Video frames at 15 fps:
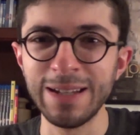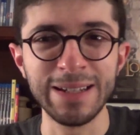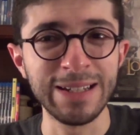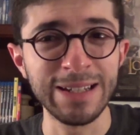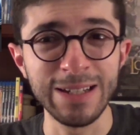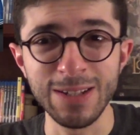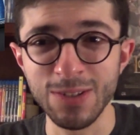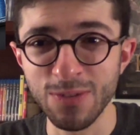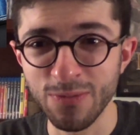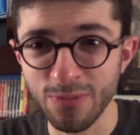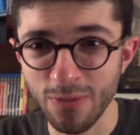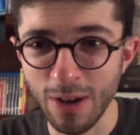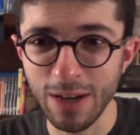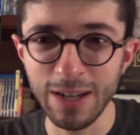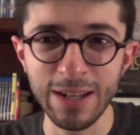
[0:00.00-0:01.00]
He's
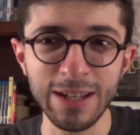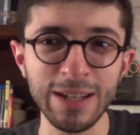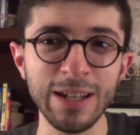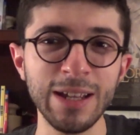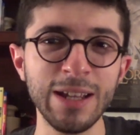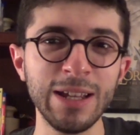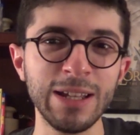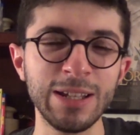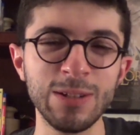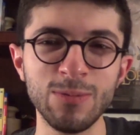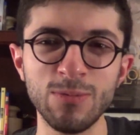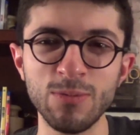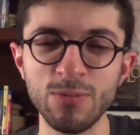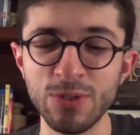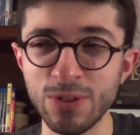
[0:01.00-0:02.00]
funny. He
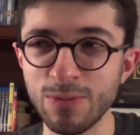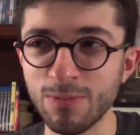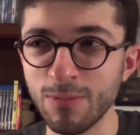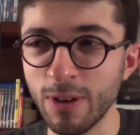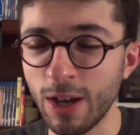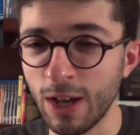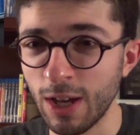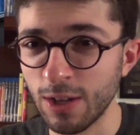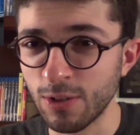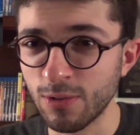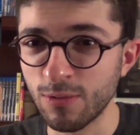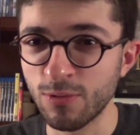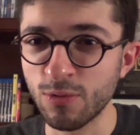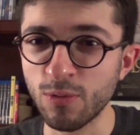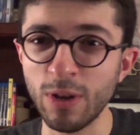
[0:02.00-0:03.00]
was
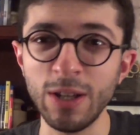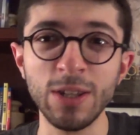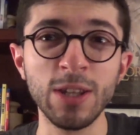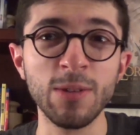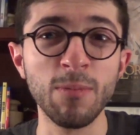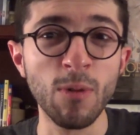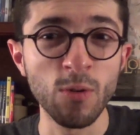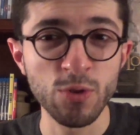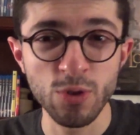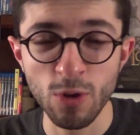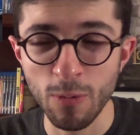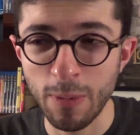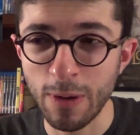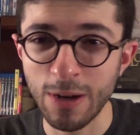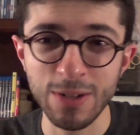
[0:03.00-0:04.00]
great in the
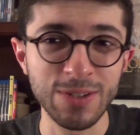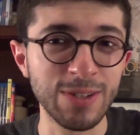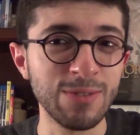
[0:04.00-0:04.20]
emotional parts.